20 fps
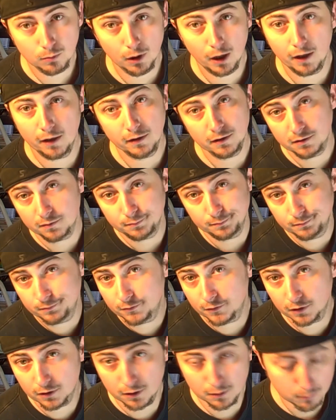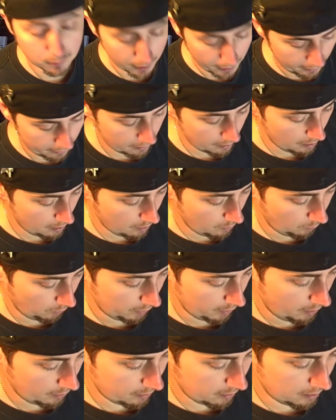brand is a good brand,
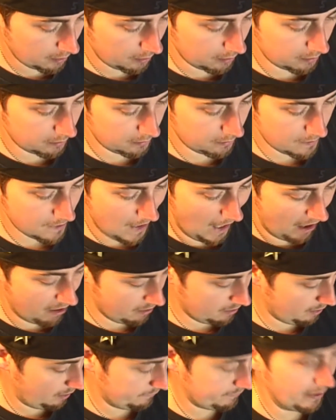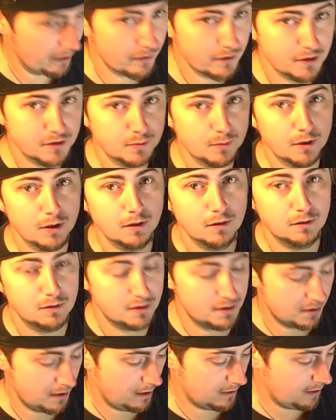whatnot. I found this one
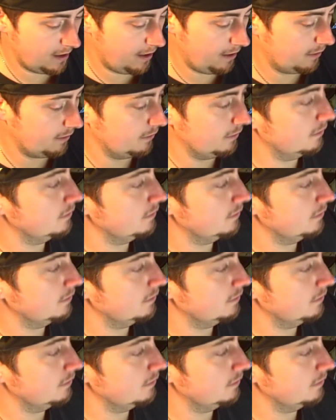set at